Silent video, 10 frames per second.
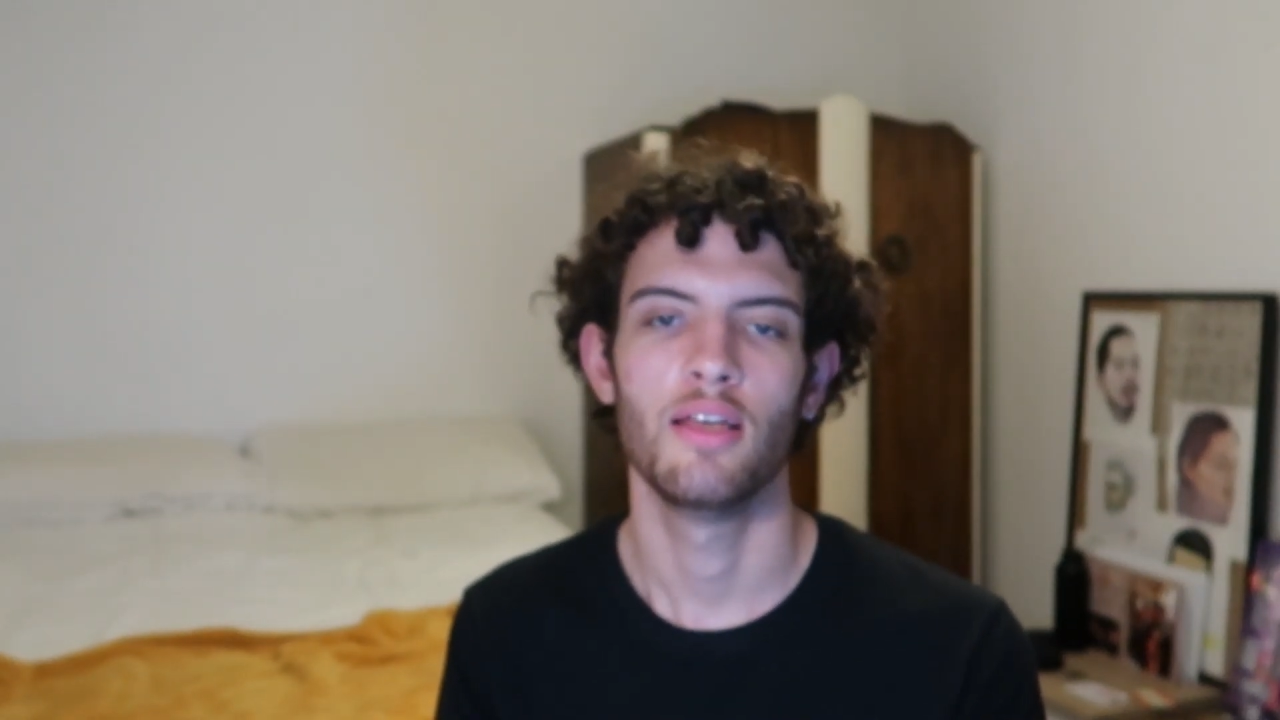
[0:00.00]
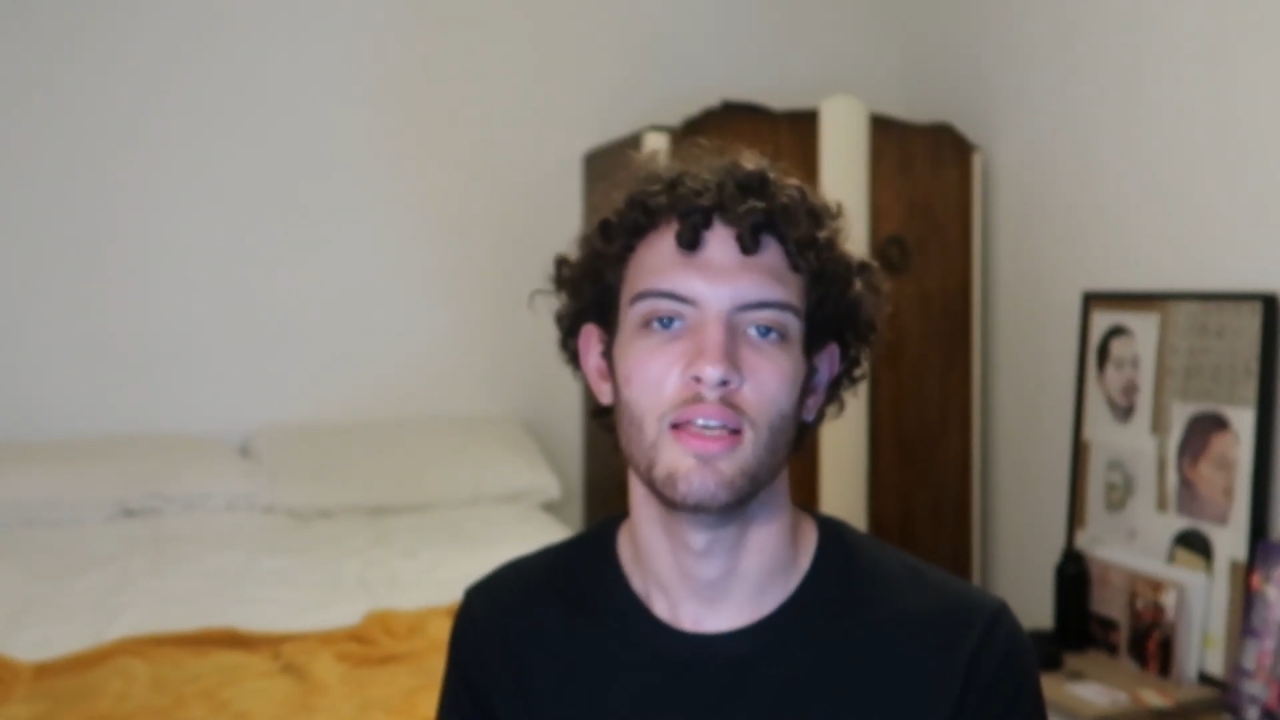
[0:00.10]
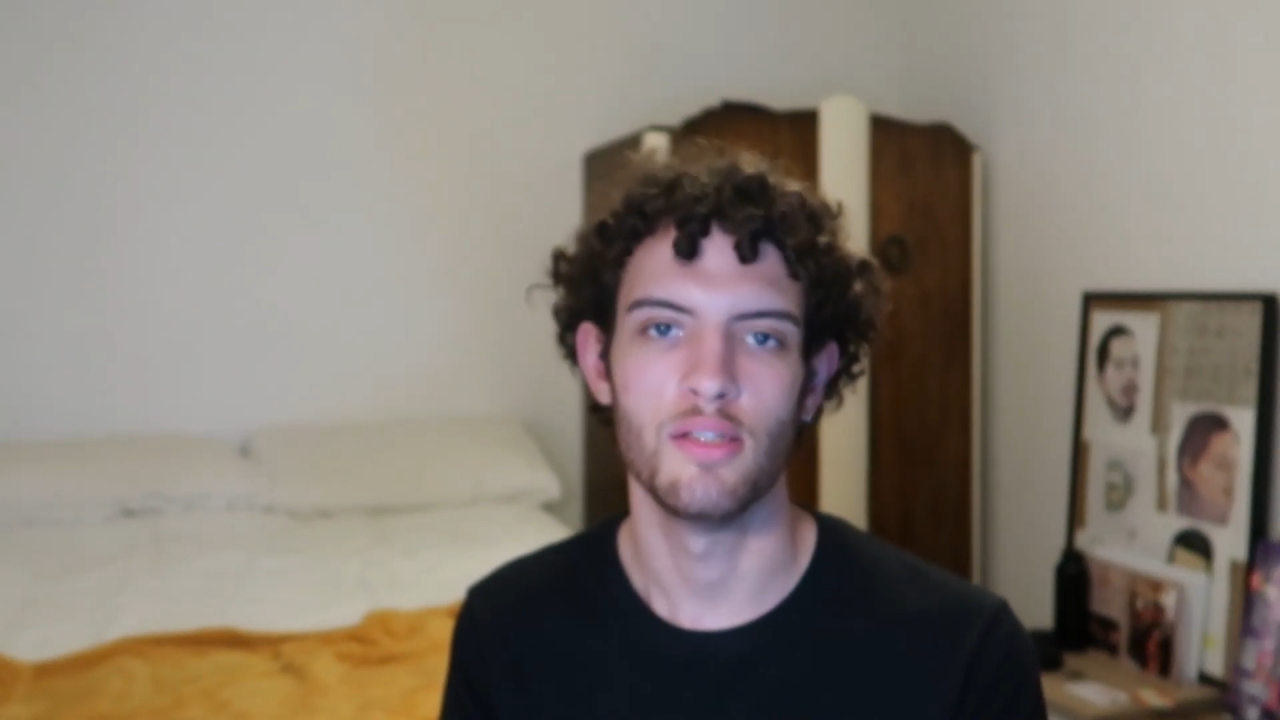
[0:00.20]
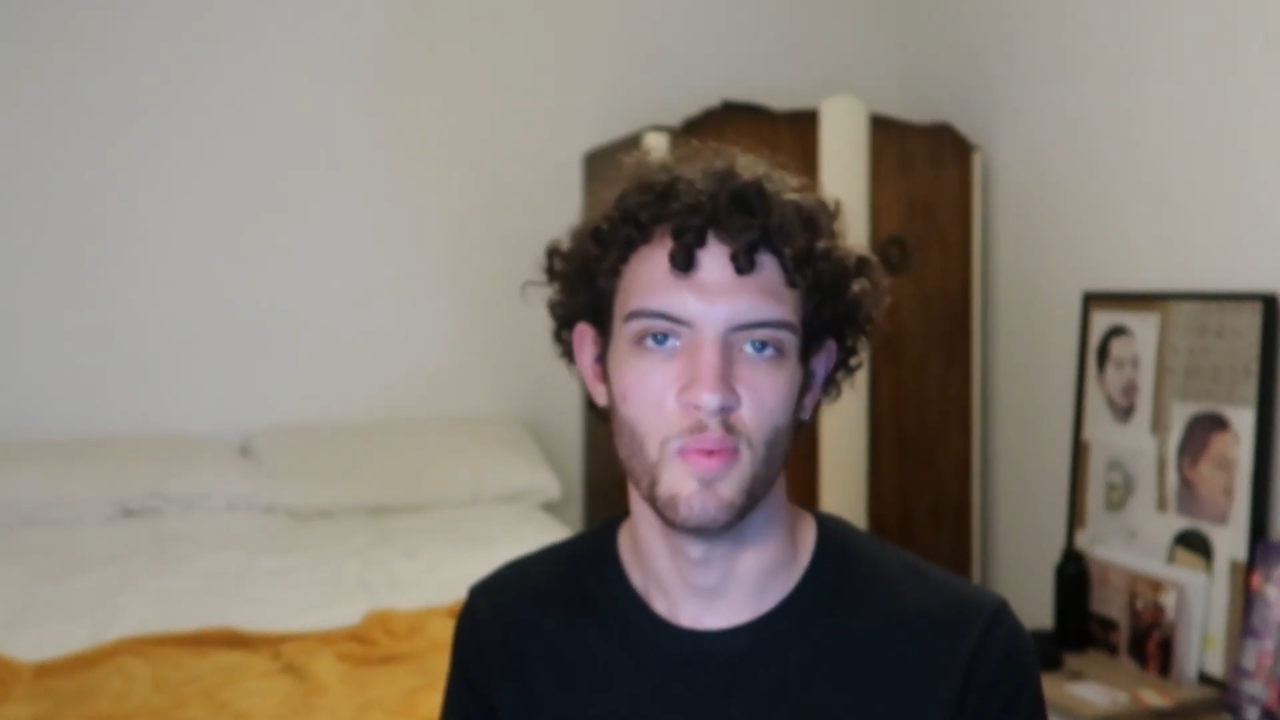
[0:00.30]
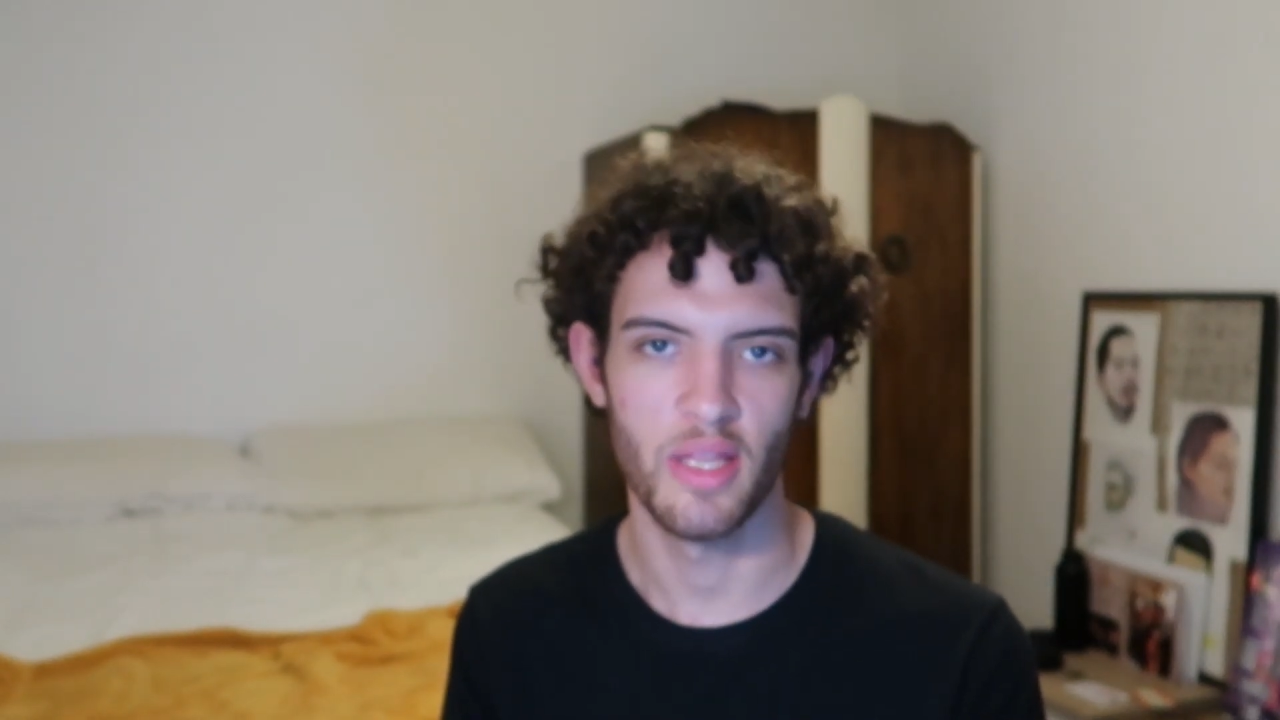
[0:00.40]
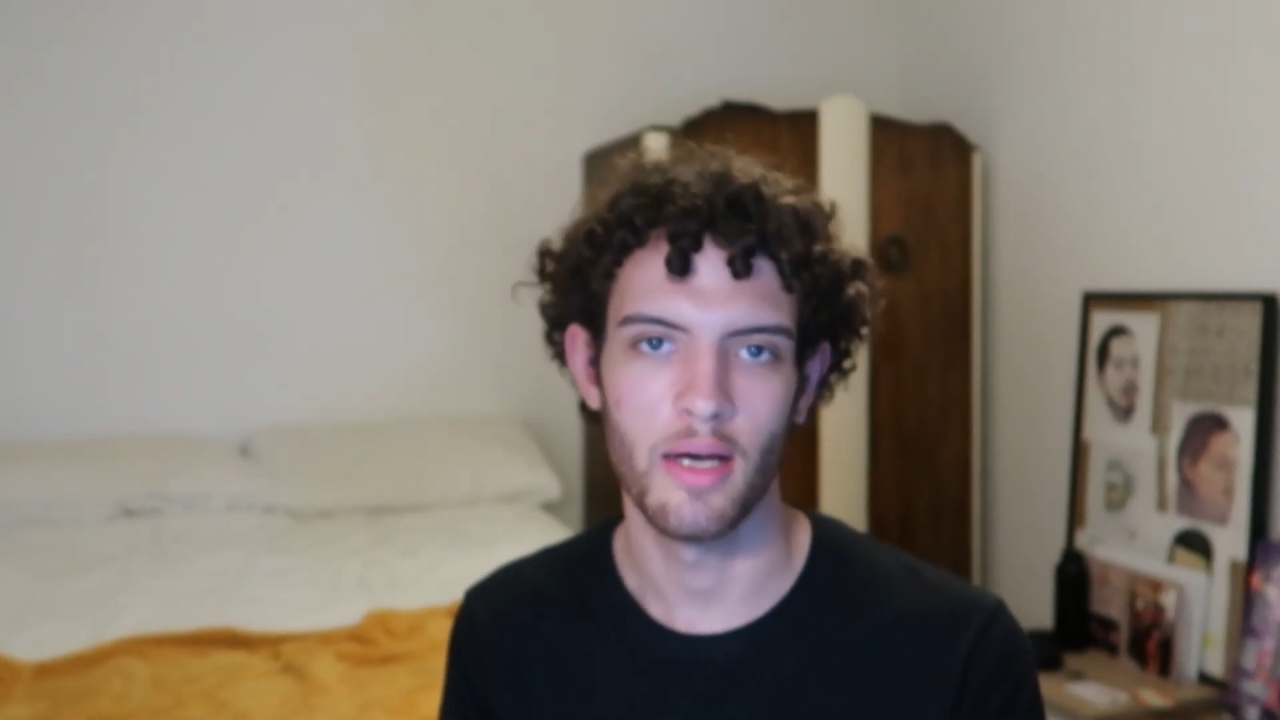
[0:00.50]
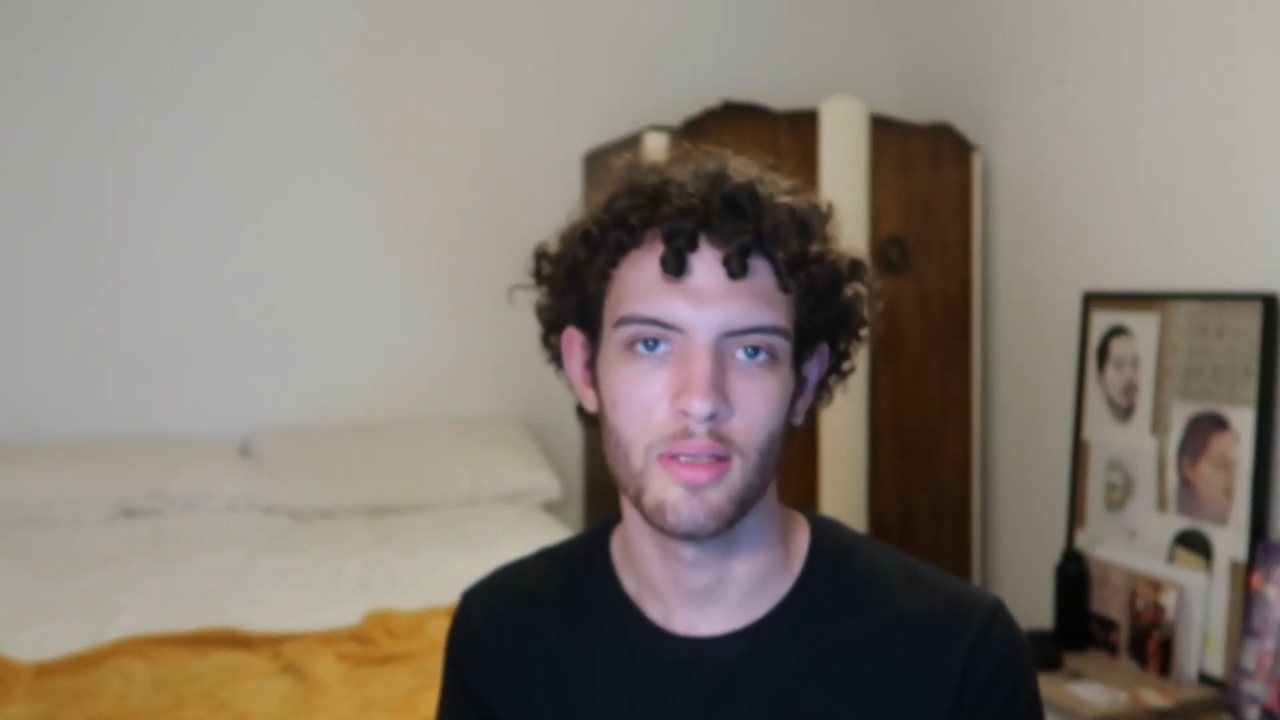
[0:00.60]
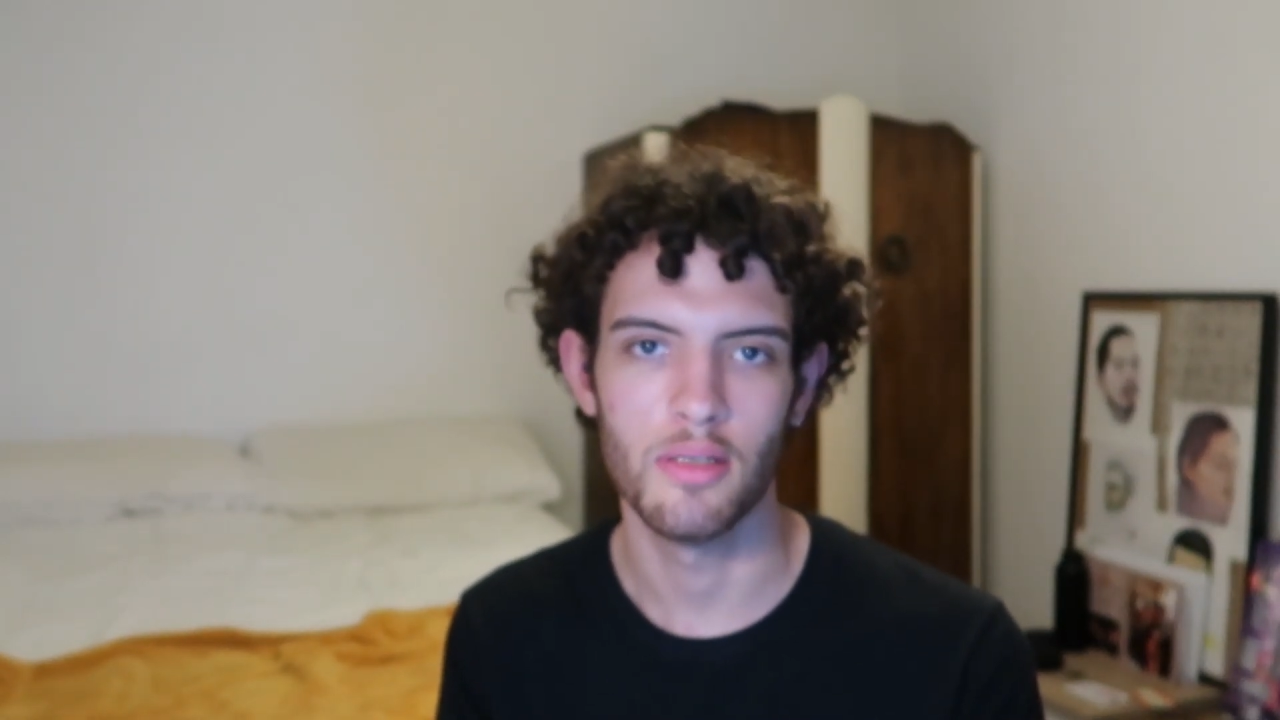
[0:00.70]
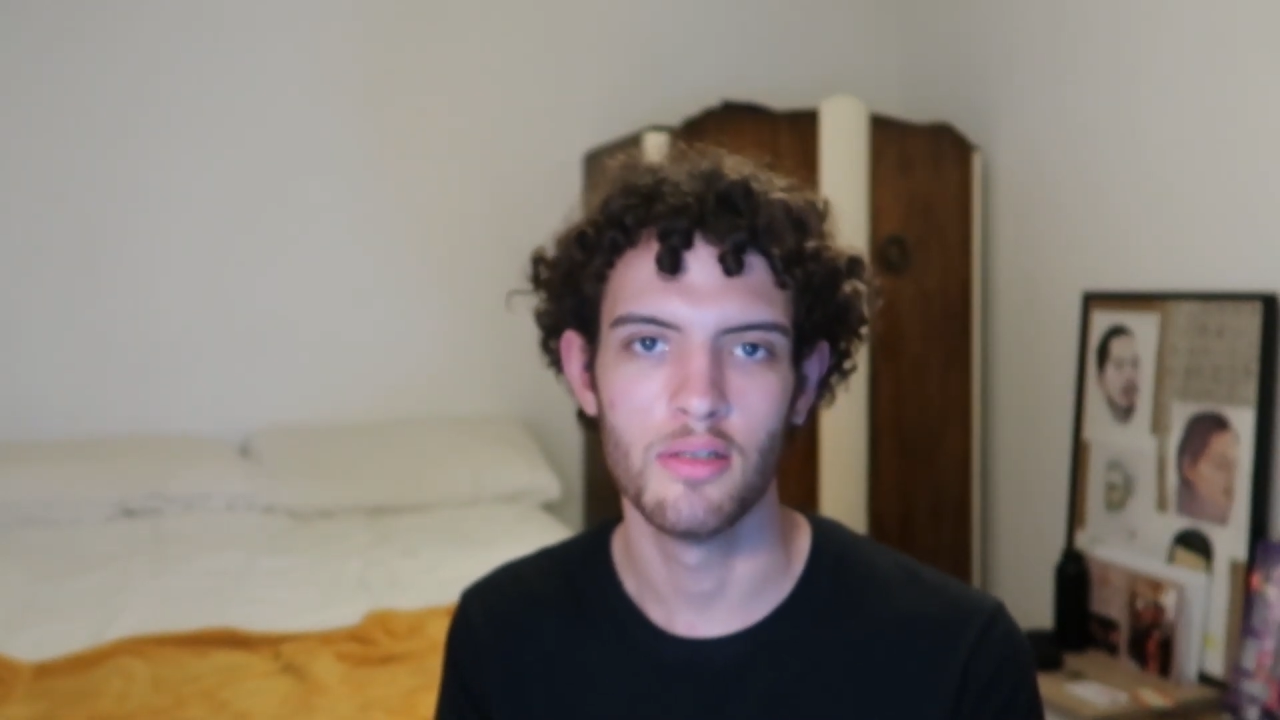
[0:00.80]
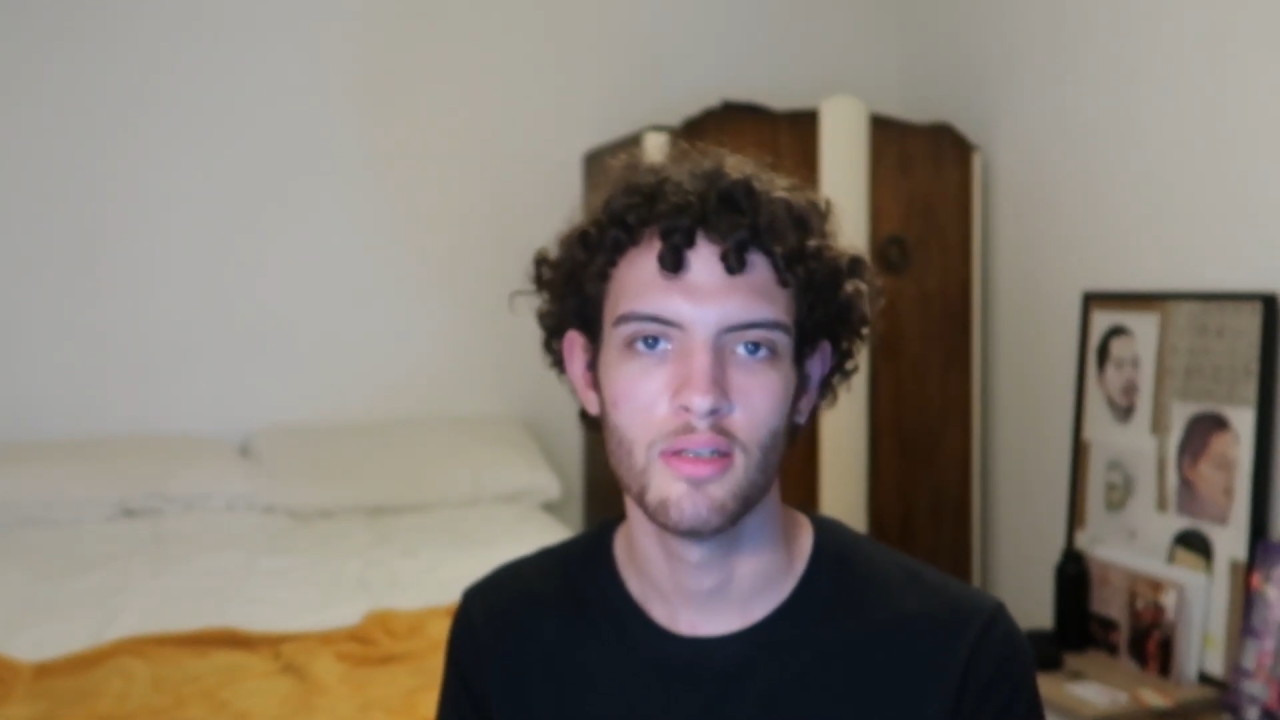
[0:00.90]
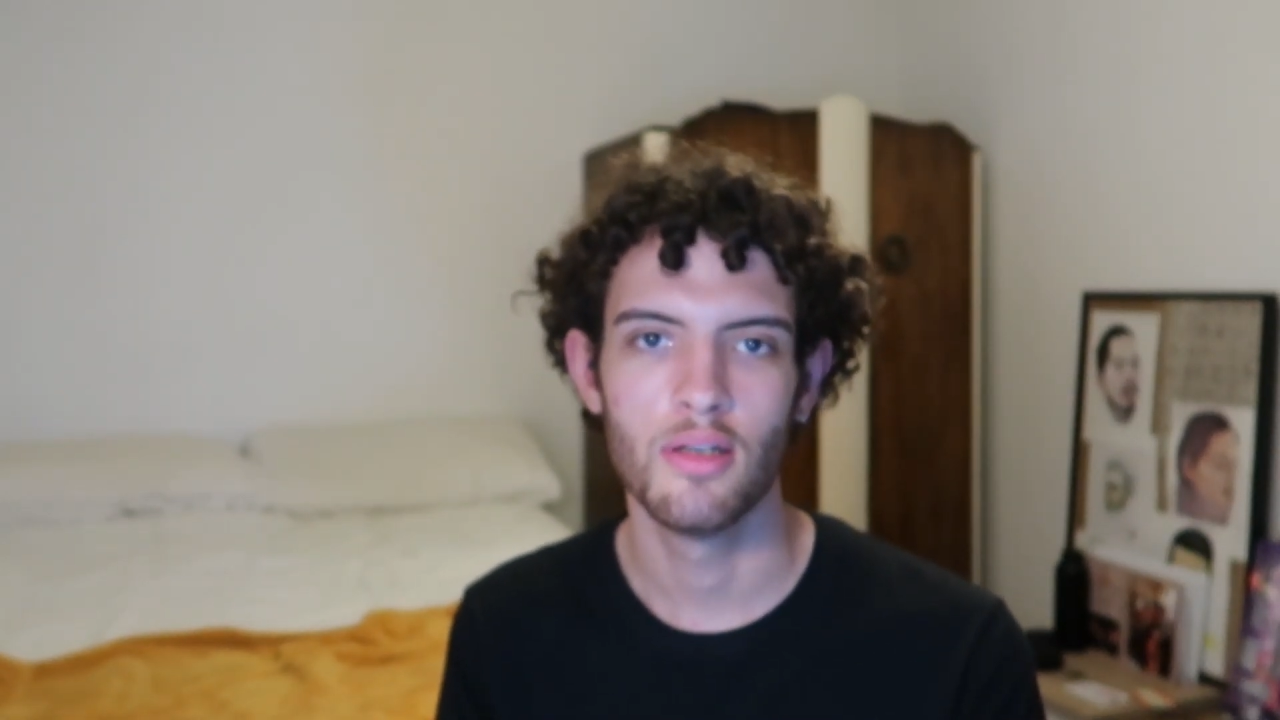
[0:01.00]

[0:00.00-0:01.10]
is without you.